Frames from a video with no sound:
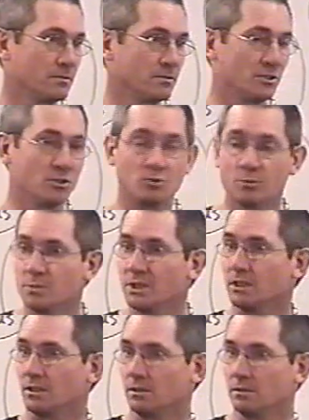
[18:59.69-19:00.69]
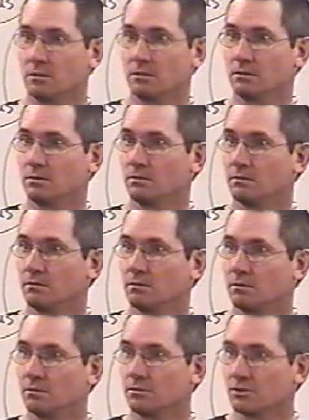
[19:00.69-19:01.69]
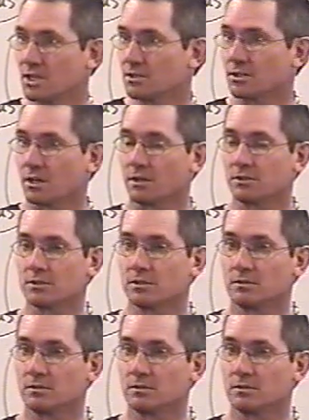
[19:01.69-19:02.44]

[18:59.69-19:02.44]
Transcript: You and me, Gentiles,